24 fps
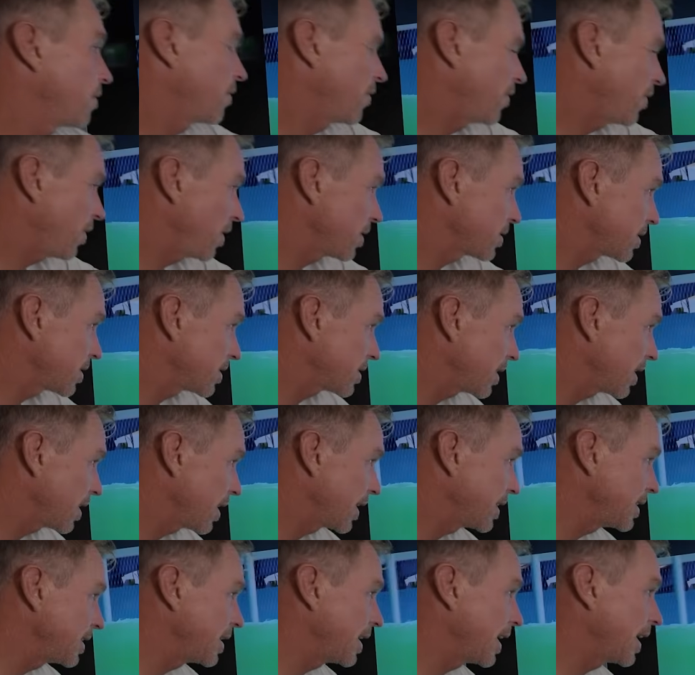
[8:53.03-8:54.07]
fastest
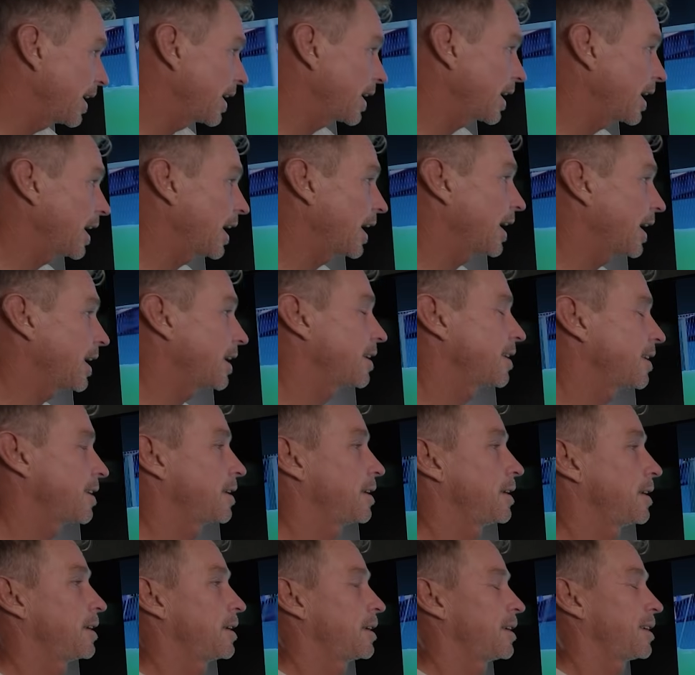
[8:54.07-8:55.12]
line down again.
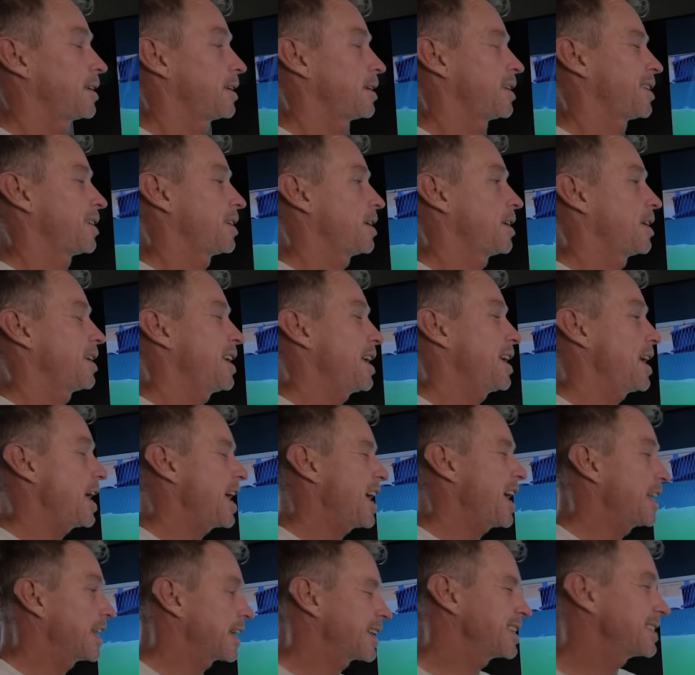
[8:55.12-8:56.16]

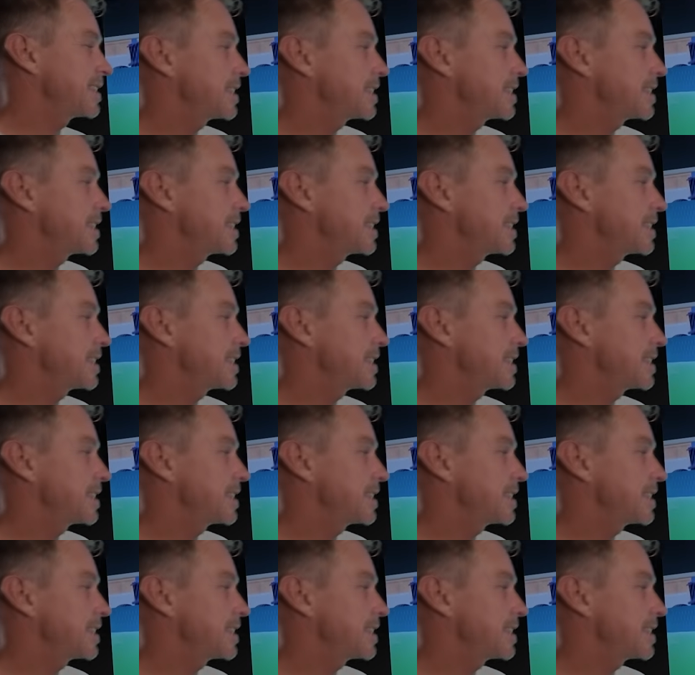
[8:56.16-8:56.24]
And you can